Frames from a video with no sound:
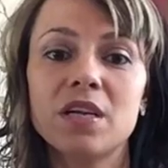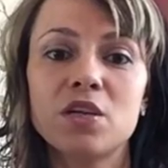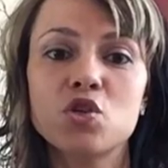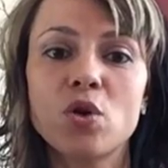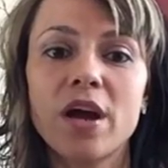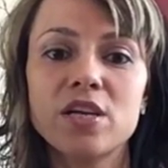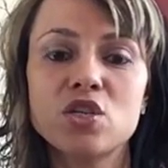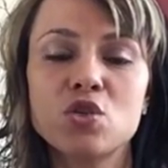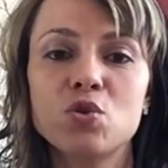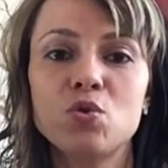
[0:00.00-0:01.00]
And I try
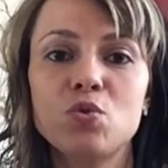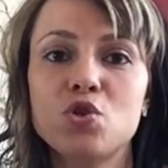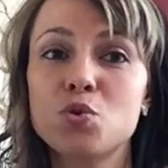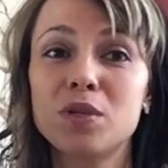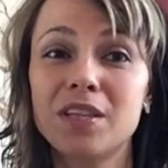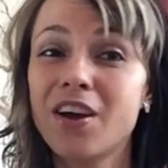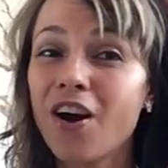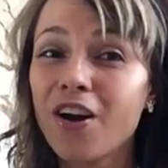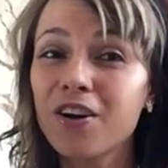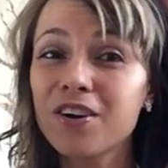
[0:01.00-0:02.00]
to do it in the
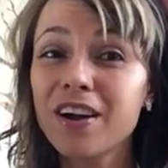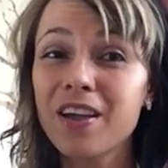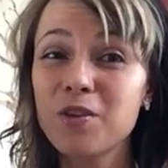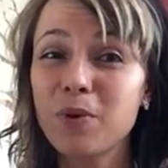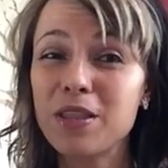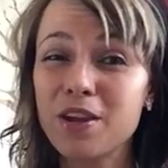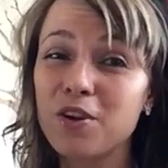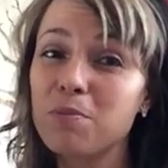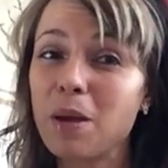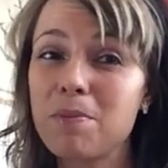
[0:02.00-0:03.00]
car on the way
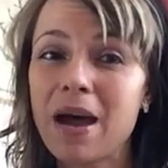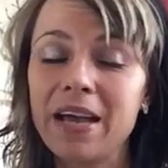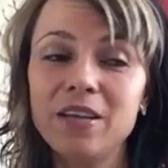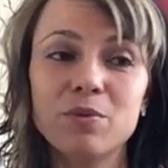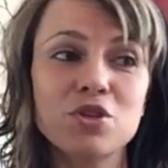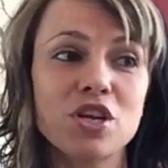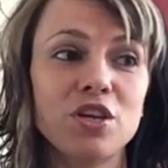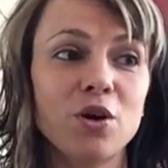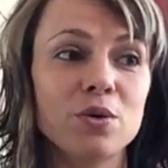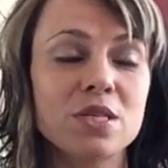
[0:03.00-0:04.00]
there in my mind, which I
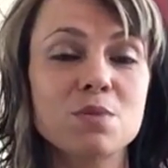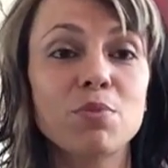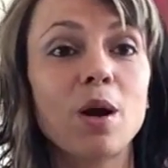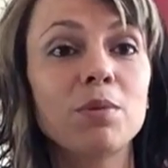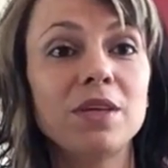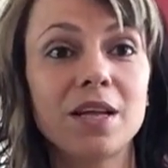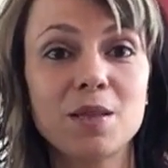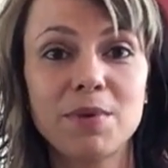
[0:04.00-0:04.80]
know is probably not the